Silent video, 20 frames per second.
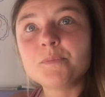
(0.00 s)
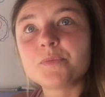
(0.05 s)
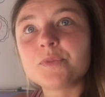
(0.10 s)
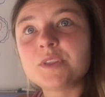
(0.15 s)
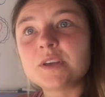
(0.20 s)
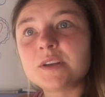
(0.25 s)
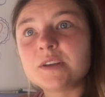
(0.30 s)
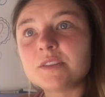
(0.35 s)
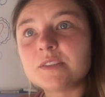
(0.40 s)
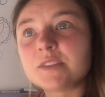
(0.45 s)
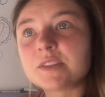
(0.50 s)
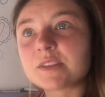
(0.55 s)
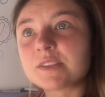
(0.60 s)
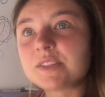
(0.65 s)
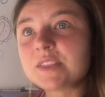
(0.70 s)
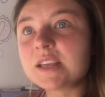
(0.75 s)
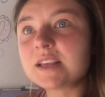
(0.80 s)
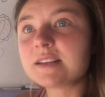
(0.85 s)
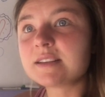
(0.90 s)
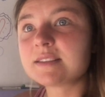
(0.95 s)
the the
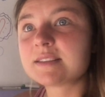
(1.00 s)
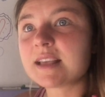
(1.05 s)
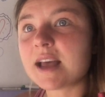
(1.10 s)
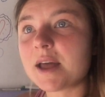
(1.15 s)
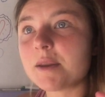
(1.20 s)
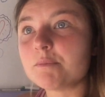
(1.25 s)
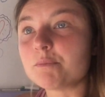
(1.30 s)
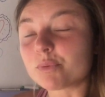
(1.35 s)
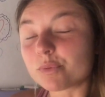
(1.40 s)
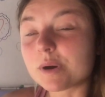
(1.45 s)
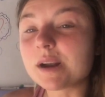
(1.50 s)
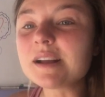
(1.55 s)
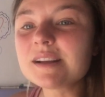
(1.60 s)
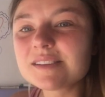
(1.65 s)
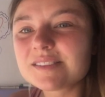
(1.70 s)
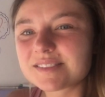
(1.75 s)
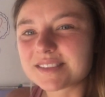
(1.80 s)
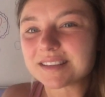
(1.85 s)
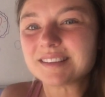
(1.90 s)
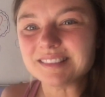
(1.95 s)
things that bring
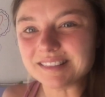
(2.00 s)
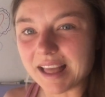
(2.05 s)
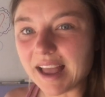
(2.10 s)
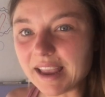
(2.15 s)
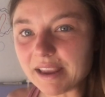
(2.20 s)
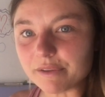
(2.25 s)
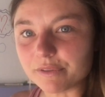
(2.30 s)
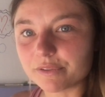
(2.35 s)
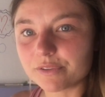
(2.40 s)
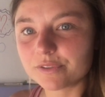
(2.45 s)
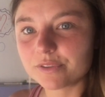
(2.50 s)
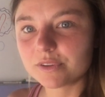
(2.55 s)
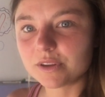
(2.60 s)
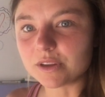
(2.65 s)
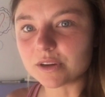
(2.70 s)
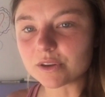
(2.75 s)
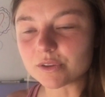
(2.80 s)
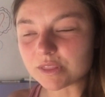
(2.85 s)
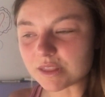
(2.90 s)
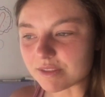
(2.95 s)
us to life
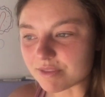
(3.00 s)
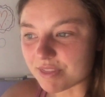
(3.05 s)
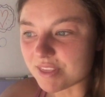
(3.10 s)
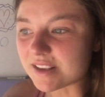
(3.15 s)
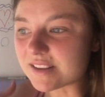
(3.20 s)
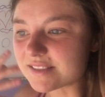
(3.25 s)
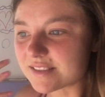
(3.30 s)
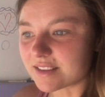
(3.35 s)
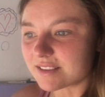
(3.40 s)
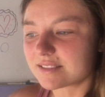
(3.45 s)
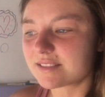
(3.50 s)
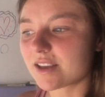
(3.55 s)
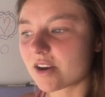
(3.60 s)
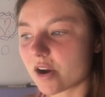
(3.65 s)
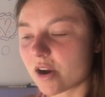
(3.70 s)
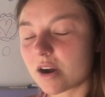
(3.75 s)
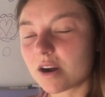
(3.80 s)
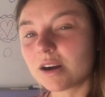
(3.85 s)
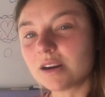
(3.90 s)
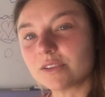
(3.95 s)
you know the things that set
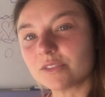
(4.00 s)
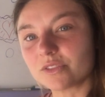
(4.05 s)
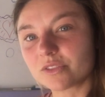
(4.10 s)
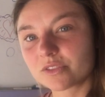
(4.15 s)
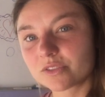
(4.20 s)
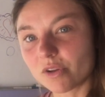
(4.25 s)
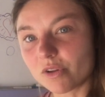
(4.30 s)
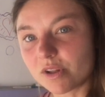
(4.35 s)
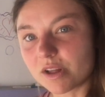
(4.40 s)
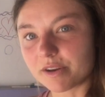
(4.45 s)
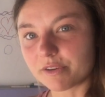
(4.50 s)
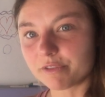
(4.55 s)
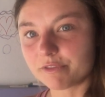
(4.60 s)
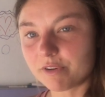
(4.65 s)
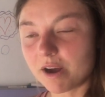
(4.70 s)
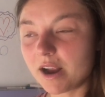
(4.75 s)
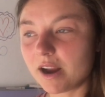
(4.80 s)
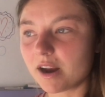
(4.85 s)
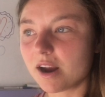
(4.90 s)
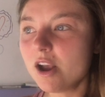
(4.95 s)
our heart and soul on
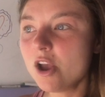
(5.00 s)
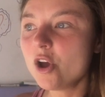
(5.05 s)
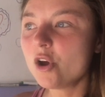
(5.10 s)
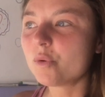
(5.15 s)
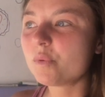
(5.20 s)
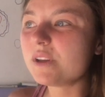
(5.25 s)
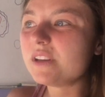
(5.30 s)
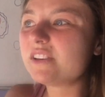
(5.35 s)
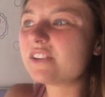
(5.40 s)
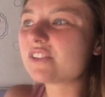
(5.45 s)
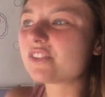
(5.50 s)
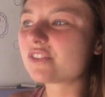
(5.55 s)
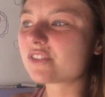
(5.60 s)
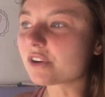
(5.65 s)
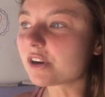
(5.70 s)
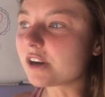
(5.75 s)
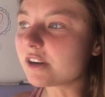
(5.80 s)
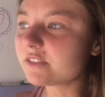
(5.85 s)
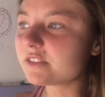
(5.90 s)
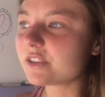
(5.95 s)
fire we
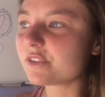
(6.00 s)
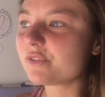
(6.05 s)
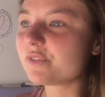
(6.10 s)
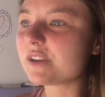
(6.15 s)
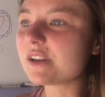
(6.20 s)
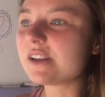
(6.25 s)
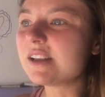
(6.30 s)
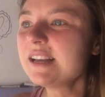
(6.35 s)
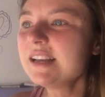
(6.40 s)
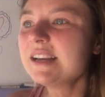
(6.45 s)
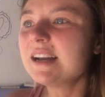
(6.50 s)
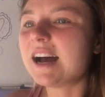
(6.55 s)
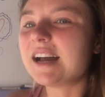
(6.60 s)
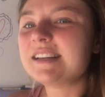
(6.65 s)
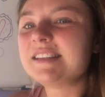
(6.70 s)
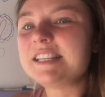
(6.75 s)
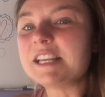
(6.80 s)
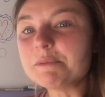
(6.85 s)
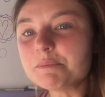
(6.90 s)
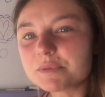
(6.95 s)
deserve to feel a
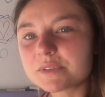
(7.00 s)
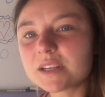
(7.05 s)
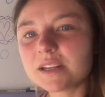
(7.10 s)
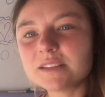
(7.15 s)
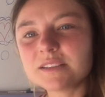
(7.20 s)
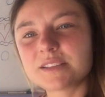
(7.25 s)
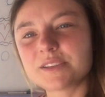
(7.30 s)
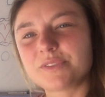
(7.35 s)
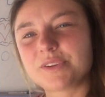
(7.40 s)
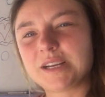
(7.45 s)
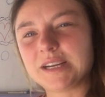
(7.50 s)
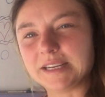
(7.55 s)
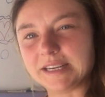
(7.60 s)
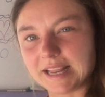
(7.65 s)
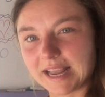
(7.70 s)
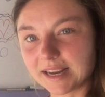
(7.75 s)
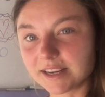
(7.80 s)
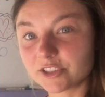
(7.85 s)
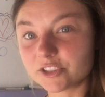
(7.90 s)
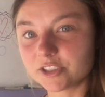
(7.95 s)
deep sense of
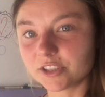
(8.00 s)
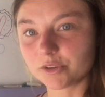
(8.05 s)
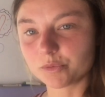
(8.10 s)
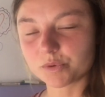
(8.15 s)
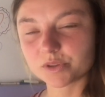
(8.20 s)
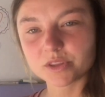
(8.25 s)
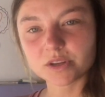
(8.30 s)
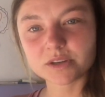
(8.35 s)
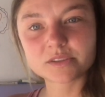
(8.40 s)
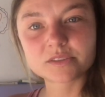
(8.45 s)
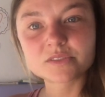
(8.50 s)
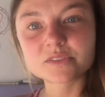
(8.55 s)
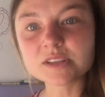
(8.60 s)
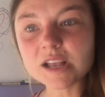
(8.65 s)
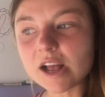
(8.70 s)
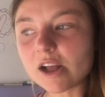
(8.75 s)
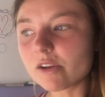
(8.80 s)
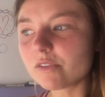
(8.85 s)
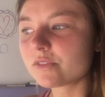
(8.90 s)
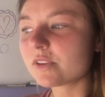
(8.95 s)
connection with
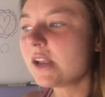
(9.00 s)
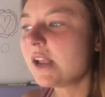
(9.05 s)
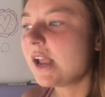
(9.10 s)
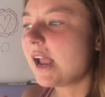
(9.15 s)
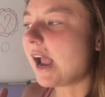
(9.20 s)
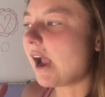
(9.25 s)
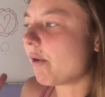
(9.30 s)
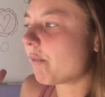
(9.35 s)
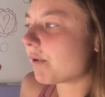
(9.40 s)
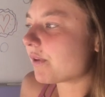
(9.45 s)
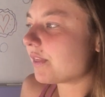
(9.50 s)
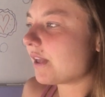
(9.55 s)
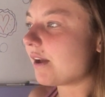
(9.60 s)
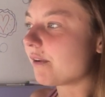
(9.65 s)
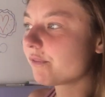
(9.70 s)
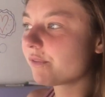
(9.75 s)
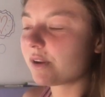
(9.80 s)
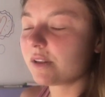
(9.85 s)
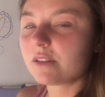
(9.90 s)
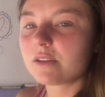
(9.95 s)
ourselves and with
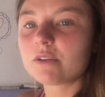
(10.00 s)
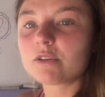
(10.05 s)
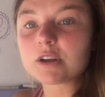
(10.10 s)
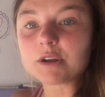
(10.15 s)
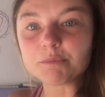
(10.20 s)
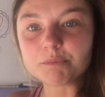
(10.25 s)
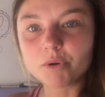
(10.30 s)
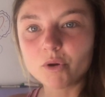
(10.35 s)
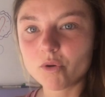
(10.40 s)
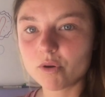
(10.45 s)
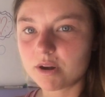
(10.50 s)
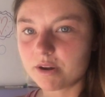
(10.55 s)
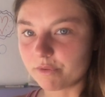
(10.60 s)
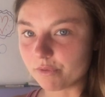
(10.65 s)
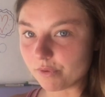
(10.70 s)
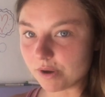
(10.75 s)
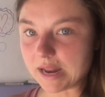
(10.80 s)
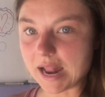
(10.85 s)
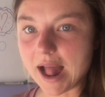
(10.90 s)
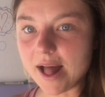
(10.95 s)
every little component of
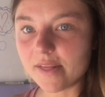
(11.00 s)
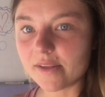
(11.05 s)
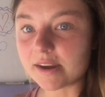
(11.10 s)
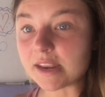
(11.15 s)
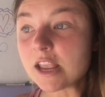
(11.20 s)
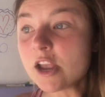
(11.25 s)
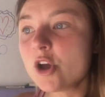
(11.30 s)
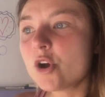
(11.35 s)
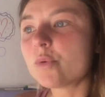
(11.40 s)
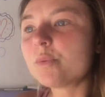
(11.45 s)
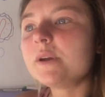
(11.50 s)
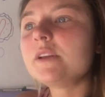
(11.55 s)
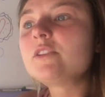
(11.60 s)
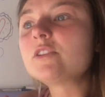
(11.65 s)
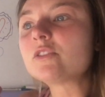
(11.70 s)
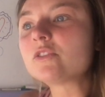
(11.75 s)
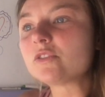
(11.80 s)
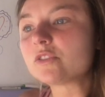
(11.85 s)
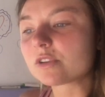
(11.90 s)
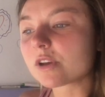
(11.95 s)
reality we
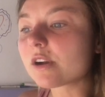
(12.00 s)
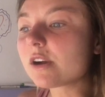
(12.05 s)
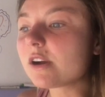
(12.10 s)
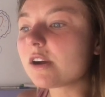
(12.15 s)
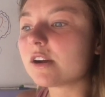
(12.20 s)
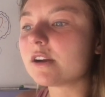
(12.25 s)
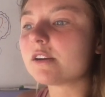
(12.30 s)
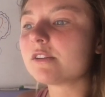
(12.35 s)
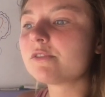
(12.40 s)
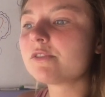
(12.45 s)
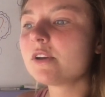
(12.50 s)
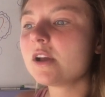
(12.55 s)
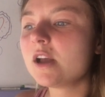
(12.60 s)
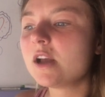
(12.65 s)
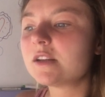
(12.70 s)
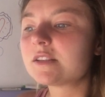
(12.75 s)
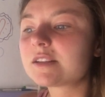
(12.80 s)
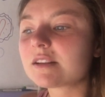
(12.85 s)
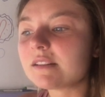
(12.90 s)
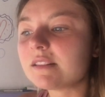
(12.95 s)
deserve
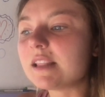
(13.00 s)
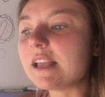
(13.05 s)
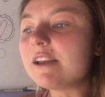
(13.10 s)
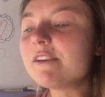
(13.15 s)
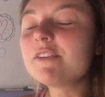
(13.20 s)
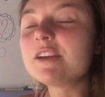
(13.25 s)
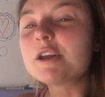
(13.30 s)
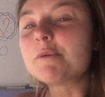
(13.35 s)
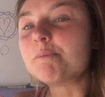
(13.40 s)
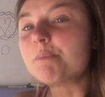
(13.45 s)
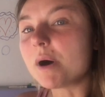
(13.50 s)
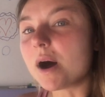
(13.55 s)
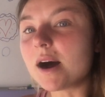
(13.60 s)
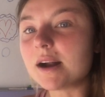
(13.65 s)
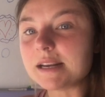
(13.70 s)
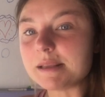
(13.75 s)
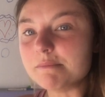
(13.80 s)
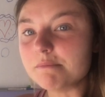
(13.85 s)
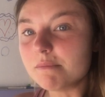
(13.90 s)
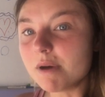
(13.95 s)
to live in a
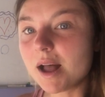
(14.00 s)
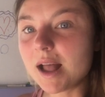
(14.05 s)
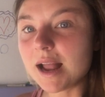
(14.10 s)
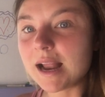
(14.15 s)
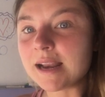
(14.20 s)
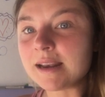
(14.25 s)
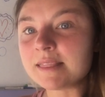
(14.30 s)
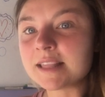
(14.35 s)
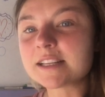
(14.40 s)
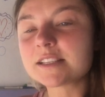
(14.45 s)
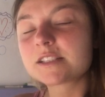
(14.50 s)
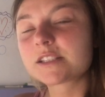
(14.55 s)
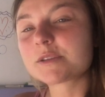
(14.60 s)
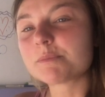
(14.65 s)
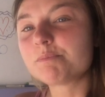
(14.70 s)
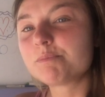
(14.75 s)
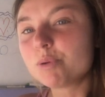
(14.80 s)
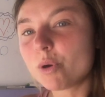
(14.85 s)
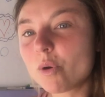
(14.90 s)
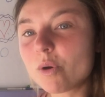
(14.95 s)
body mind that
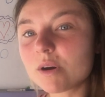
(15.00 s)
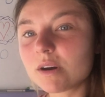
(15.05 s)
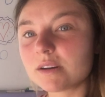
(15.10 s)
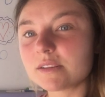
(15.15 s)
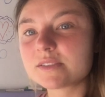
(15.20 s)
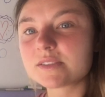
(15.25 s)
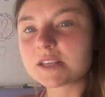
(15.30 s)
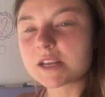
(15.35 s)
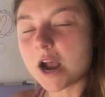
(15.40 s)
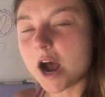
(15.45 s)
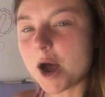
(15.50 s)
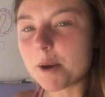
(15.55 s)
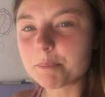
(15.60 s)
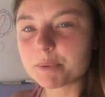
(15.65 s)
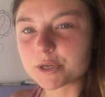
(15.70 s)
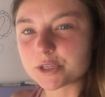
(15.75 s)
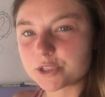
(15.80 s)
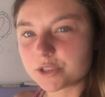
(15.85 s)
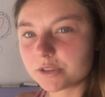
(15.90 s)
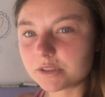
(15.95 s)
supports the
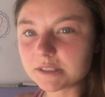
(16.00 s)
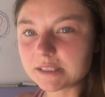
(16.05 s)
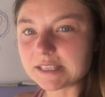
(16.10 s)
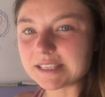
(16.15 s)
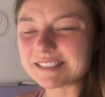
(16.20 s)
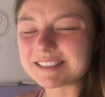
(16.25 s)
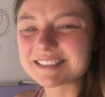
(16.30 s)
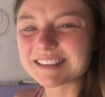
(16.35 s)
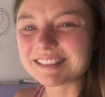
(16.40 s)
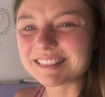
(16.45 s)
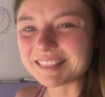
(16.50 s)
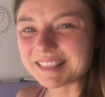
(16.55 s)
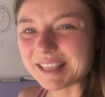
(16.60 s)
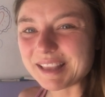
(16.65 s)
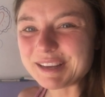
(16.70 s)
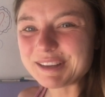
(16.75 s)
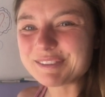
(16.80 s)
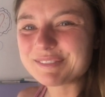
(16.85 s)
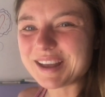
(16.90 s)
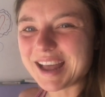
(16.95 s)
opportunity to
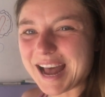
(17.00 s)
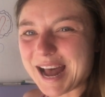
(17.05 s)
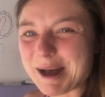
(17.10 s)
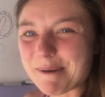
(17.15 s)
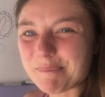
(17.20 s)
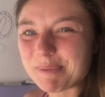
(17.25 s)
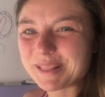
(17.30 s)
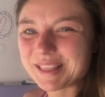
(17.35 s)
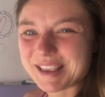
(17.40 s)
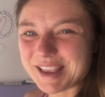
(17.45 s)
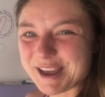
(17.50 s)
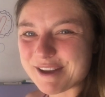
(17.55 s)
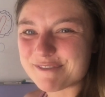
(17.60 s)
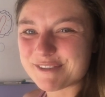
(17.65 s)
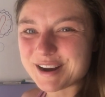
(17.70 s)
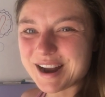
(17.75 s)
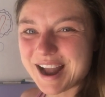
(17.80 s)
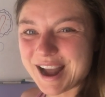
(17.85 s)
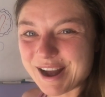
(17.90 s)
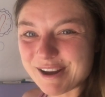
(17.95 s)
live happily
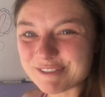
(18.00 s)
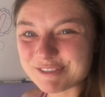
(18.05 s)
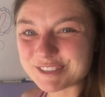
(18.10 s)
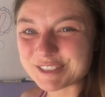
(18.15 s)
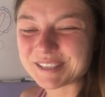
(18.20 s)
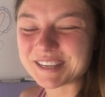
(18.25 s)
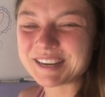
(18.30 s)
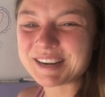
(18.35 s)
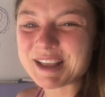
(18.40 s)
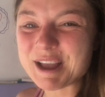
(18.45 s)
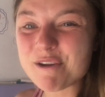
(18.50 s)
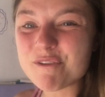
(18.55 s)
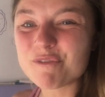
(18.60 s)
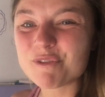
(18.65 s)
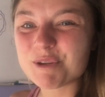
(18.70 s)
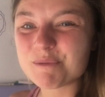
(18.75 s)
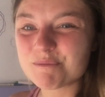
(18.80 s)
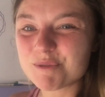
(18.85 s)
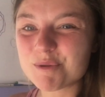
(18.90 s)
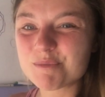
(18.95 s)
ever after in
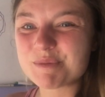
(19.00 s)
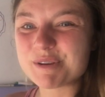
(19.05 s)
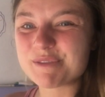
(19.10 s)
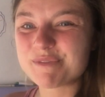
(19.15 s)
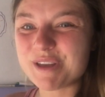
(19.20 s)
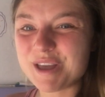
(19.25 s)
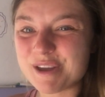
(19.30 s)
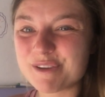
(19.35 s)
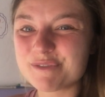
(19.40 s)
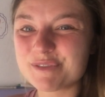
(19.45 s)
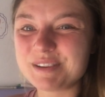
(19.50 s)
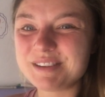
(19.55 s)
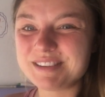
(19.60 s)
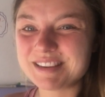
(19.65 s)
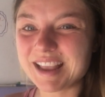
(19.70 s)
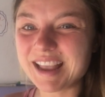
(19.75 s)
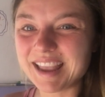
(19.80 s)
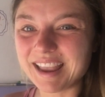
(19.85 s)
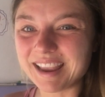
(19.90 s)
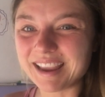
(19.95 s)
every moment of every
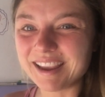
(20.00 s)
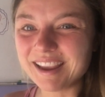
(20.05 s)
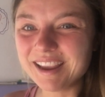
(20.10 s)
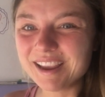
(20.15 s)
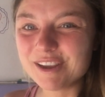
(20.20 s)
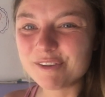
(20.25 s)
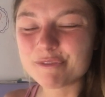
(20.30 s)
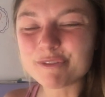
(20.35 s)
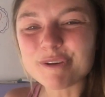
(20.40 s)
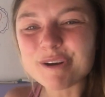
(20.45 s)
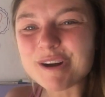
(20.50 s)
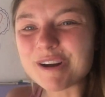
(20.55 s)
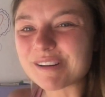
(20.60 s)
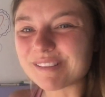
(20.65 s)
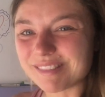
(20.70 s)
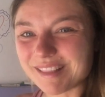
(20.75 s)
day for our